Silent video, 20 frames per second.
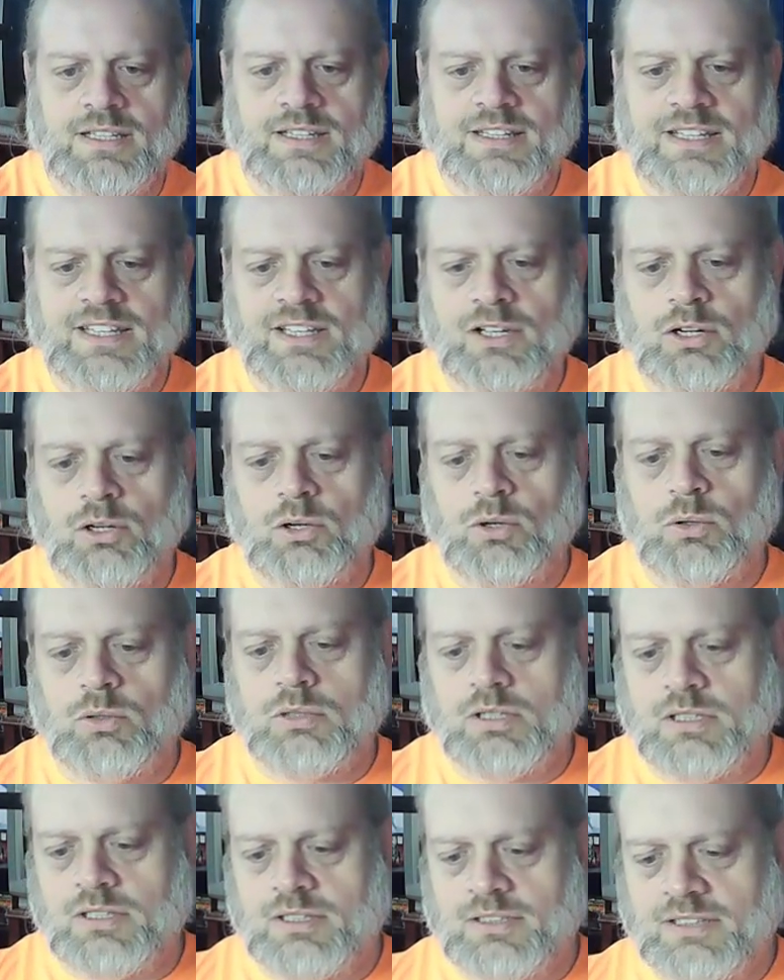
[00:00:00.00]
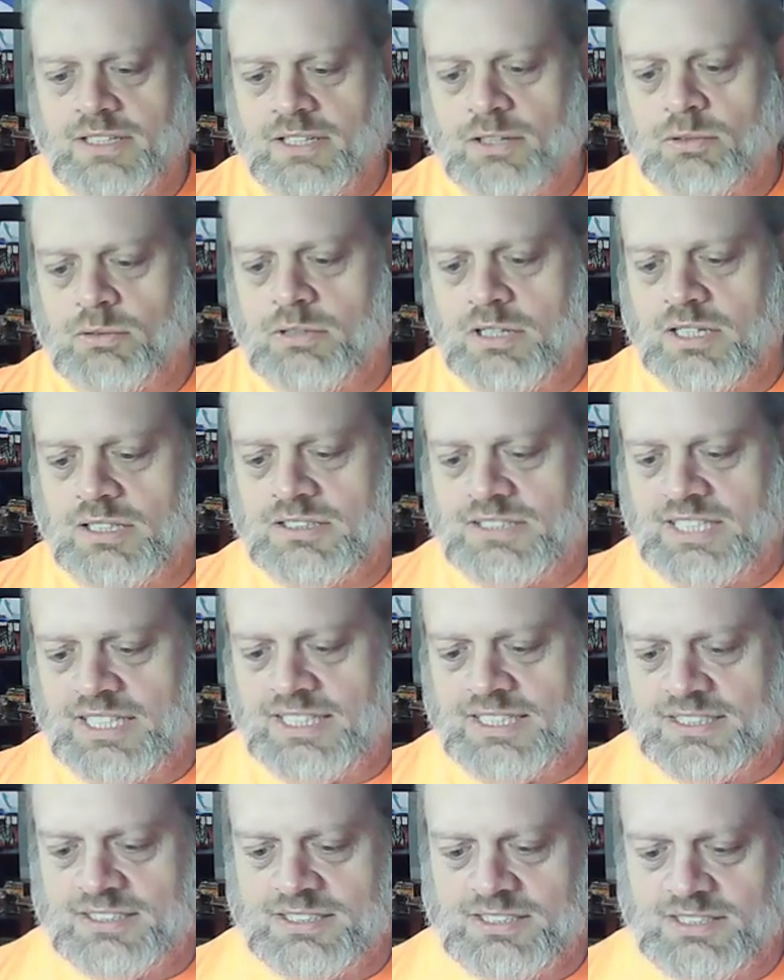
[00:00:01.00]
The old the old cut
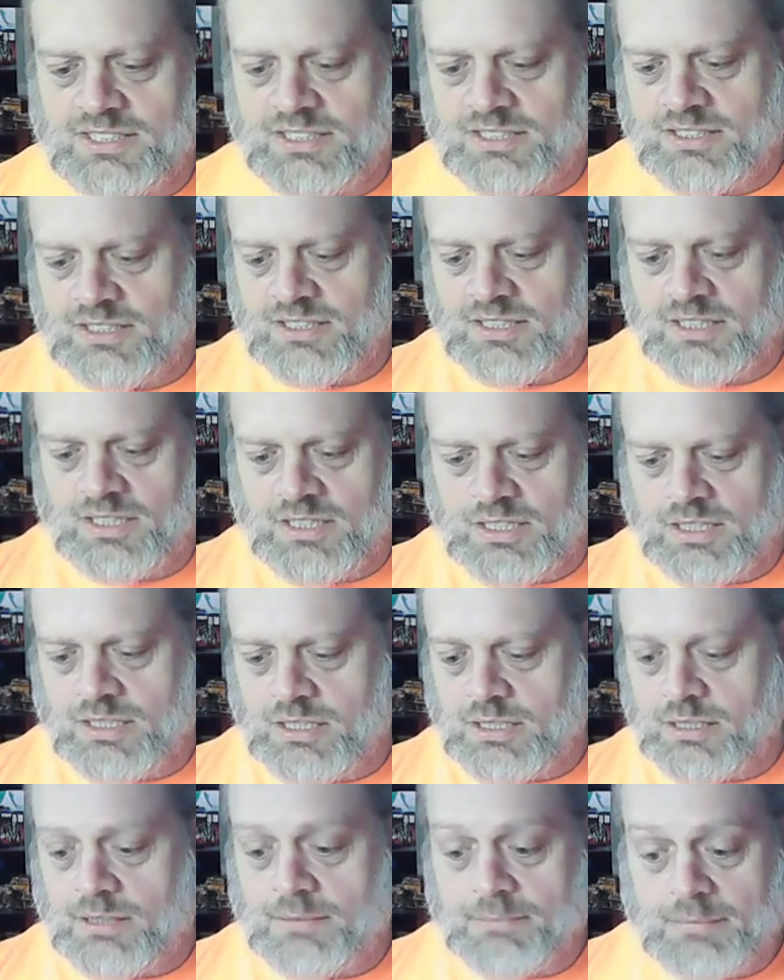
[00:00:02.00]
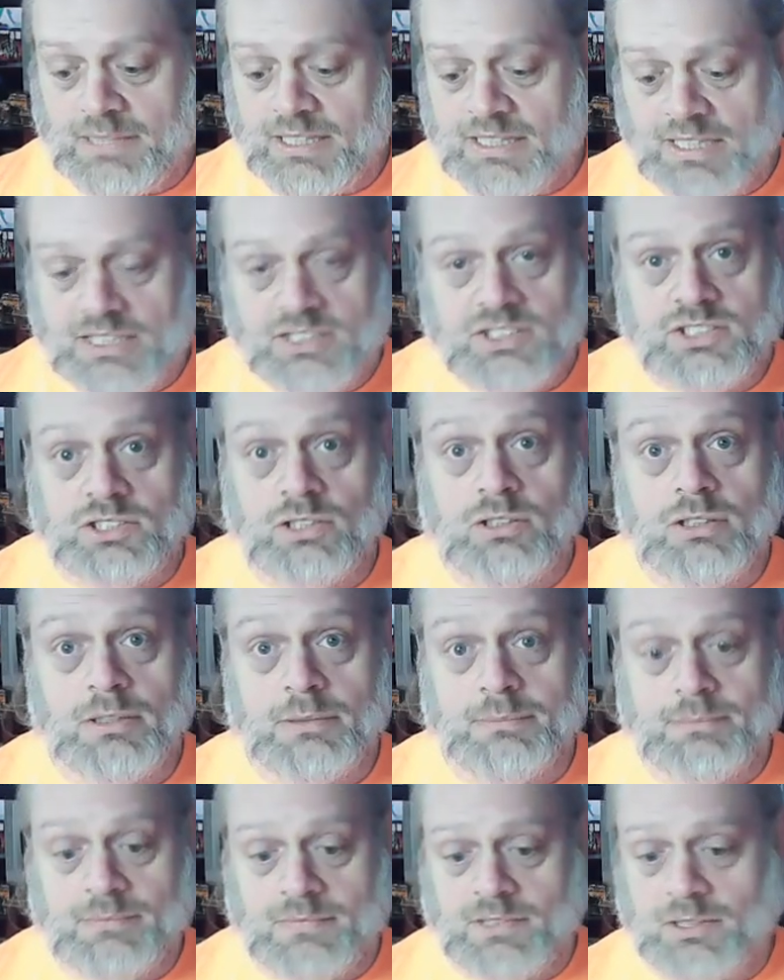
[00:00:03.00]
test. Man, that's
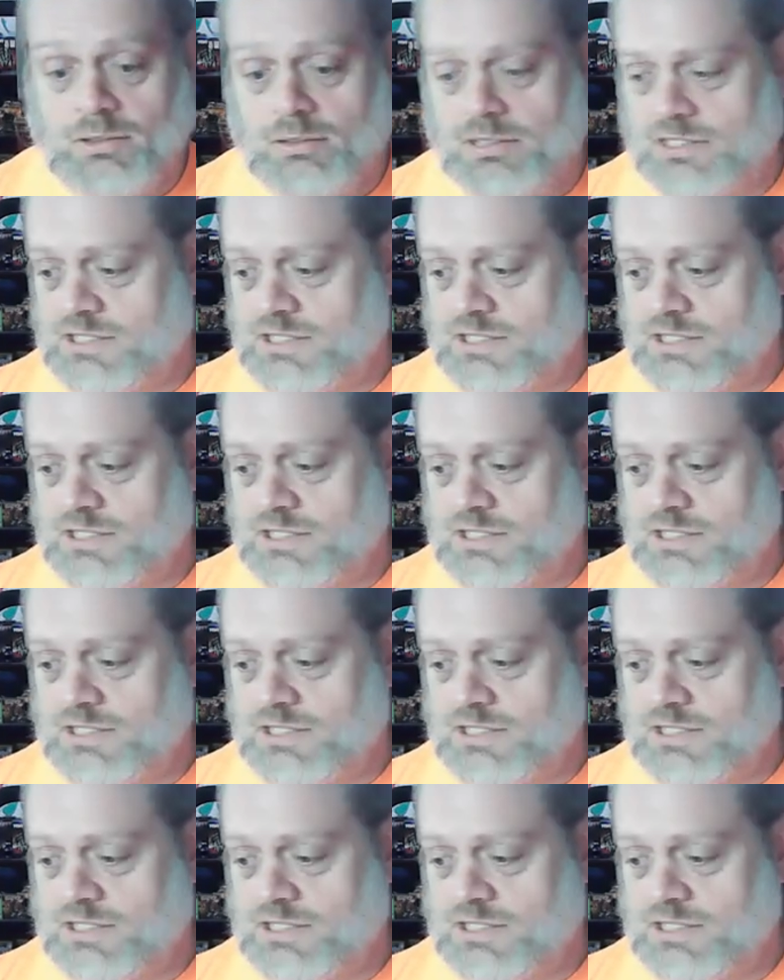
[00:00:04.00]
sharp. Holy